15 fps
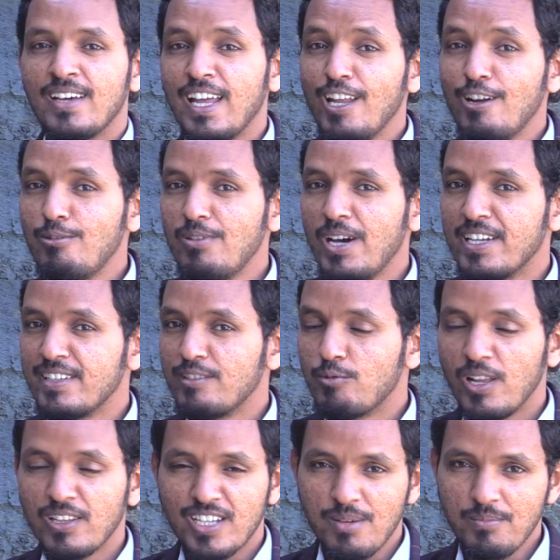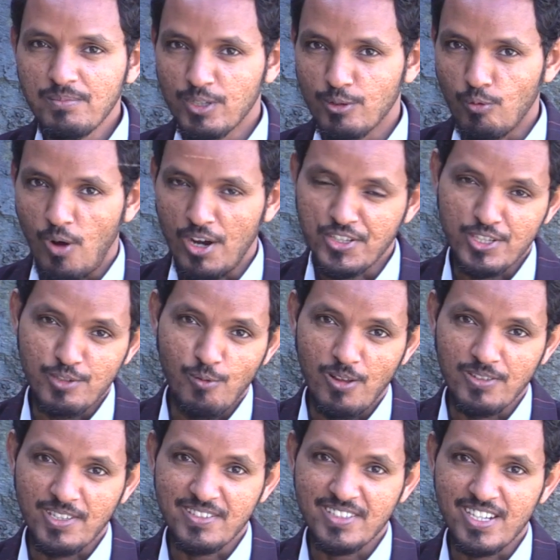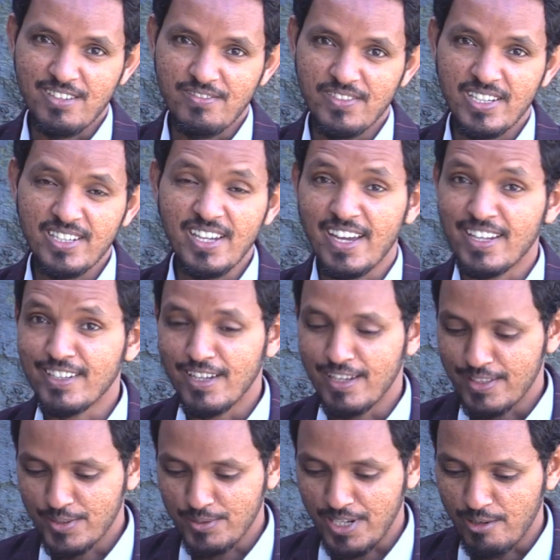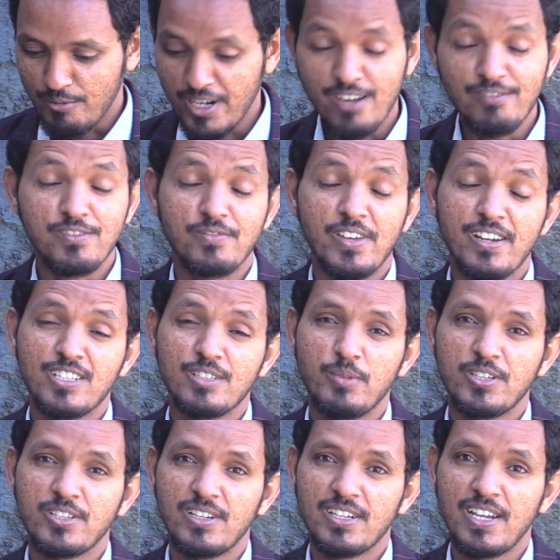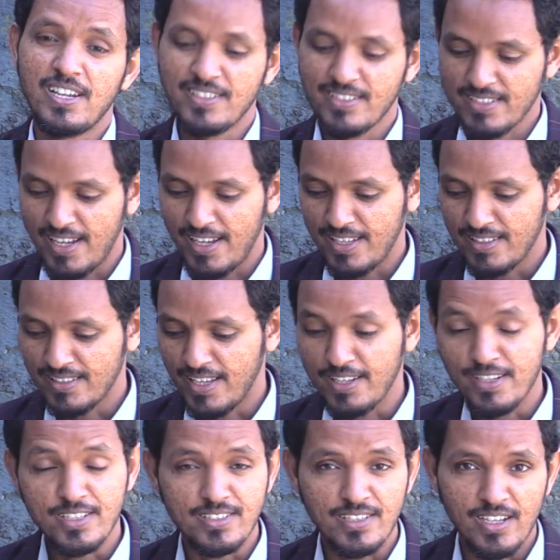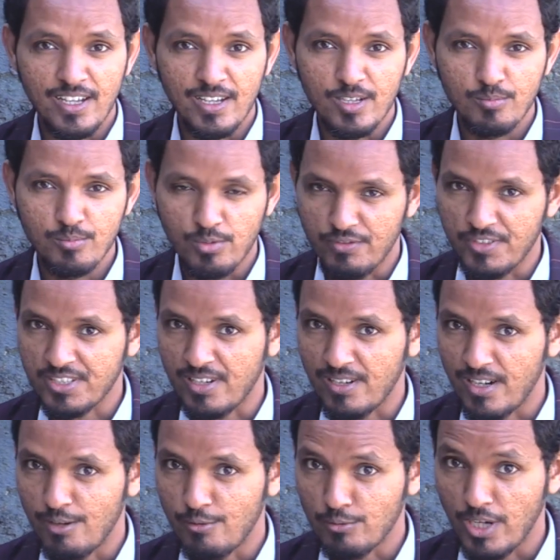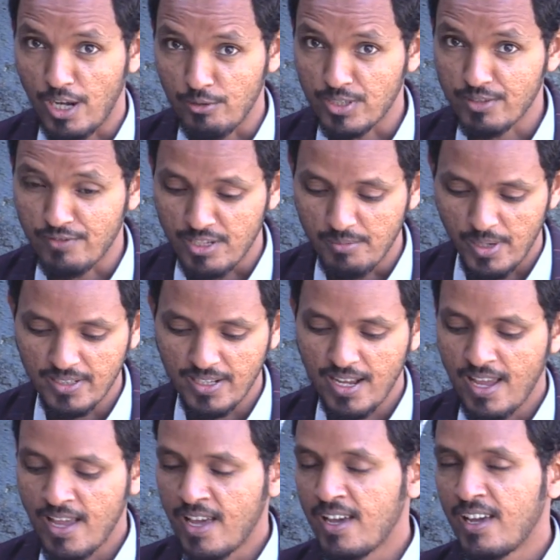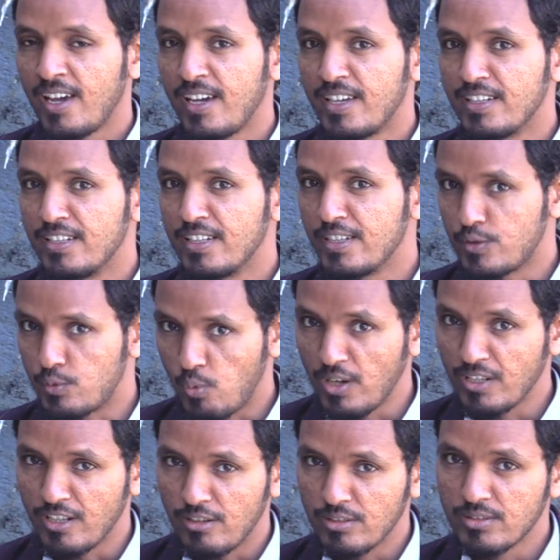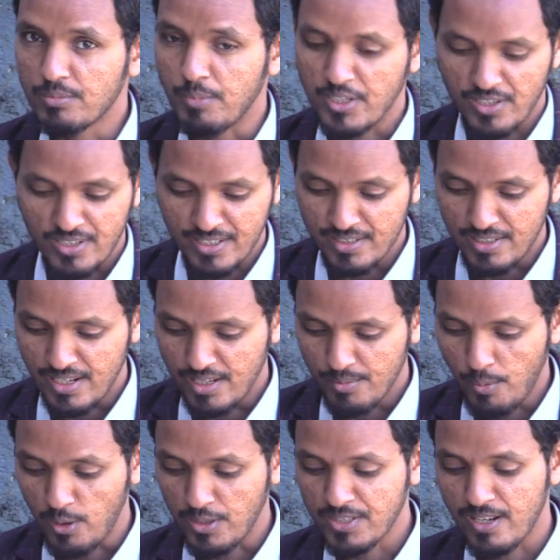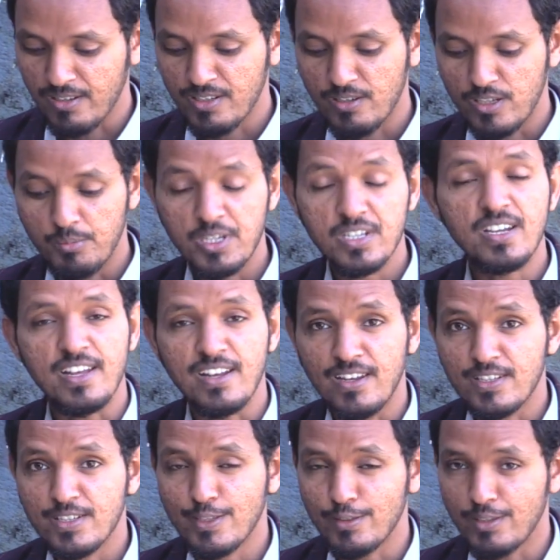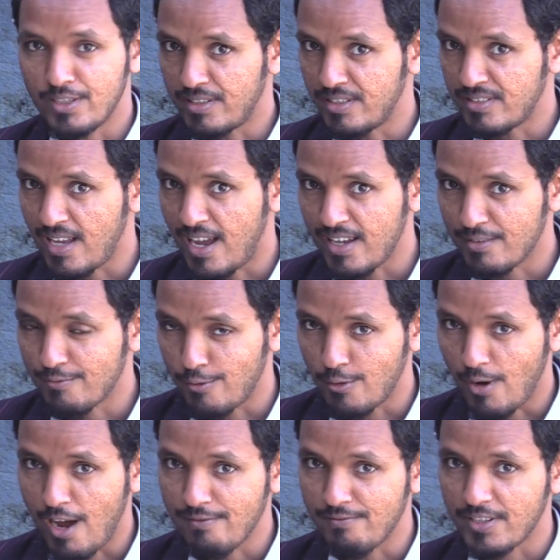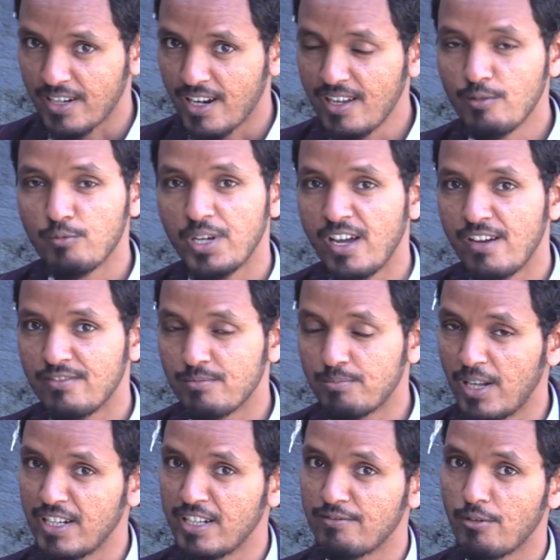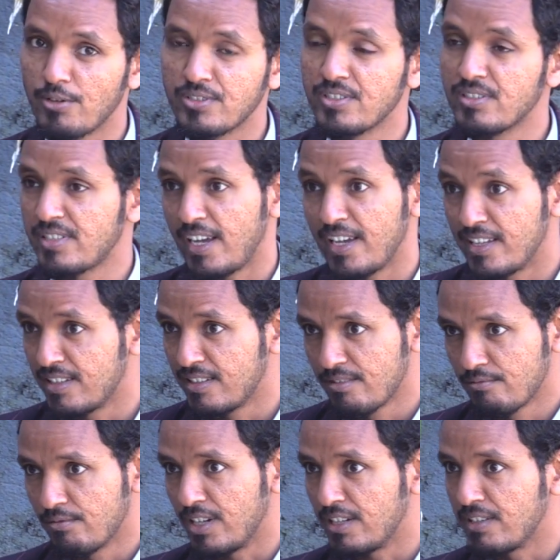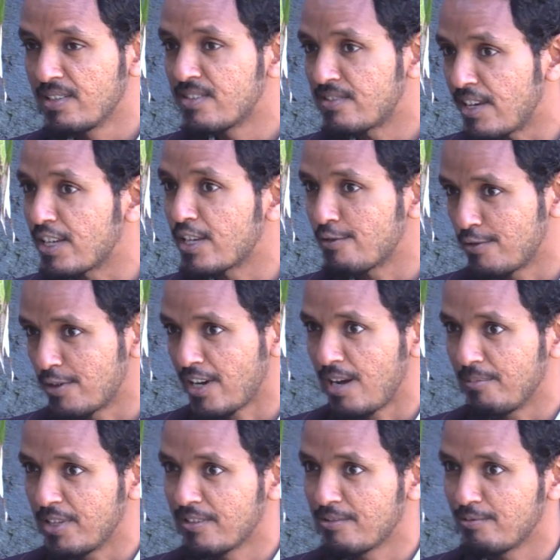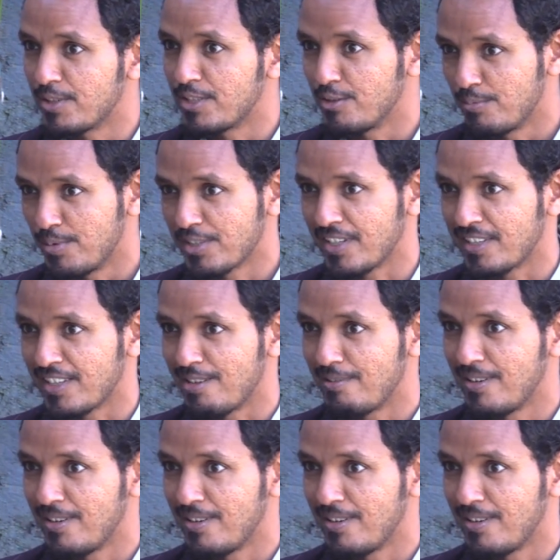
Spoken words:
Hello and welcome. You're watching Walta TV, and today we have a very special guest, and that is Professor Lawrence Freeman, and he's well known, especially in political economic analysis. He's for Africa. We have plenty of questions, and really thank you for coming. We do appreciate that.